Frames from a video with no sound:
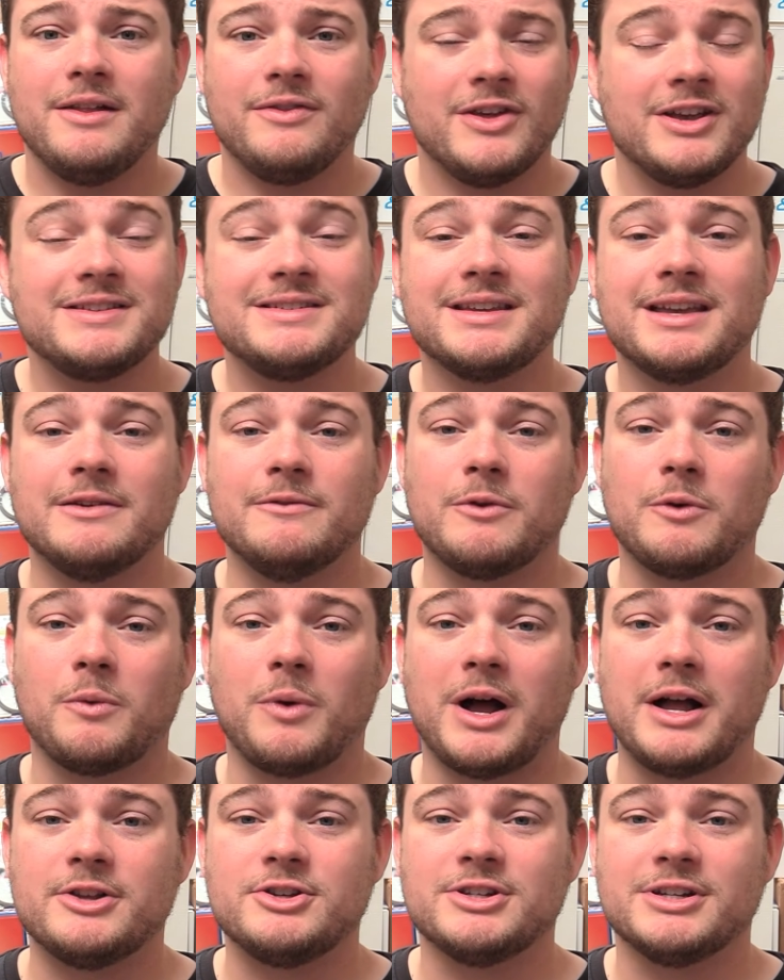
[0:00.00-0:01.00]
Thanks again for
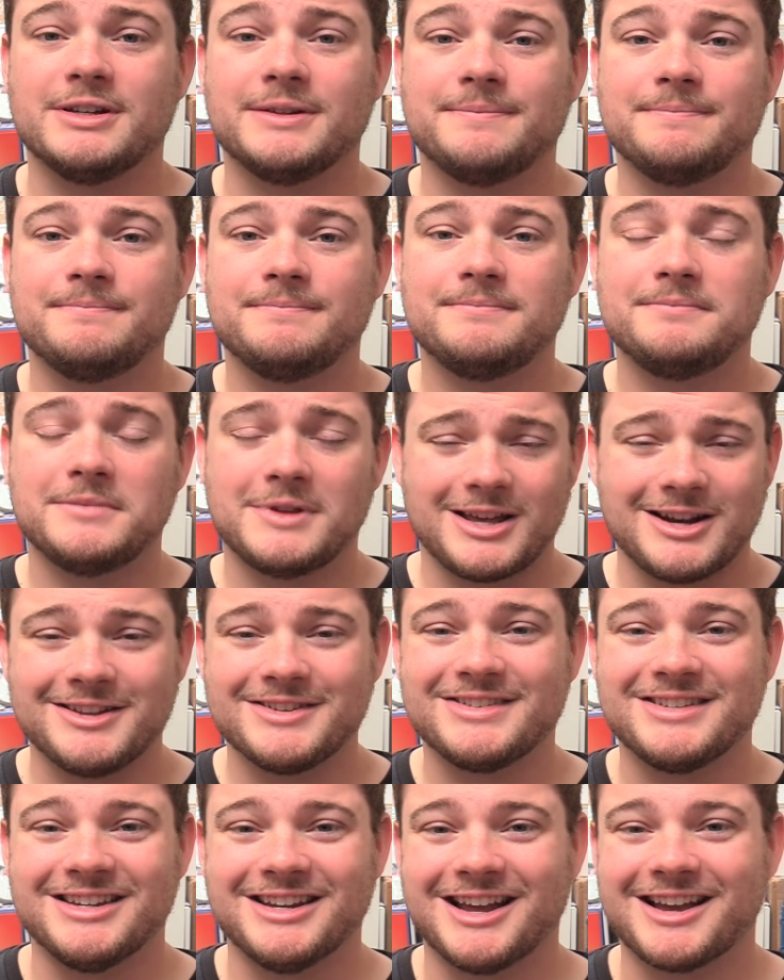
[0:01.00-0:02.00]
watching, and I'll
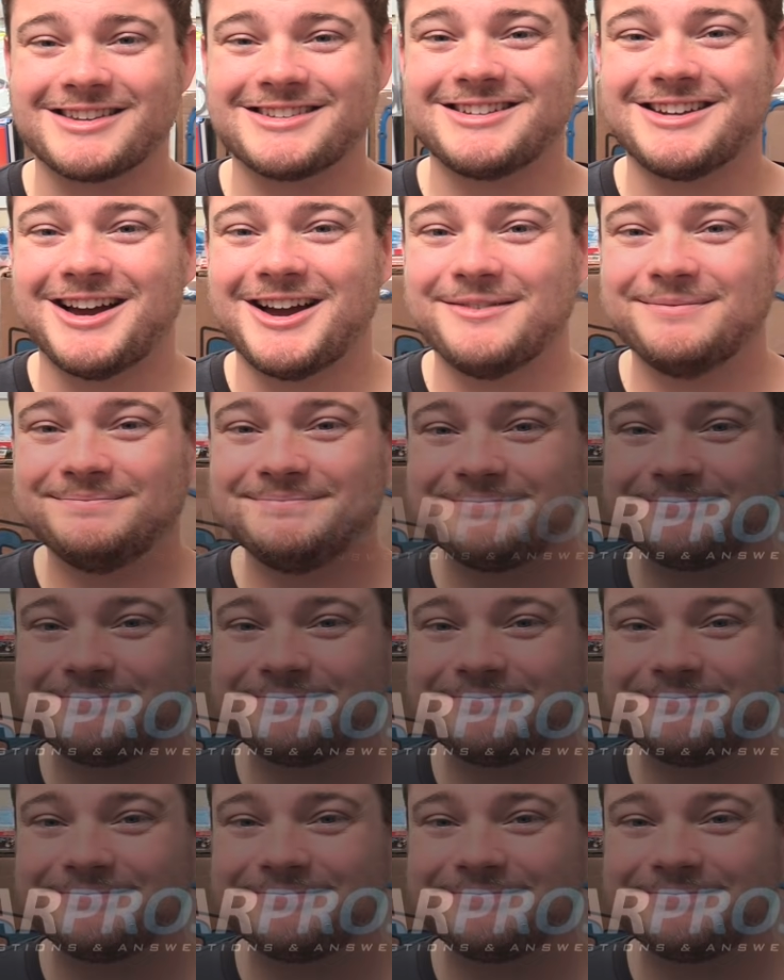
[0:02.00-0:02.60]
see you next time.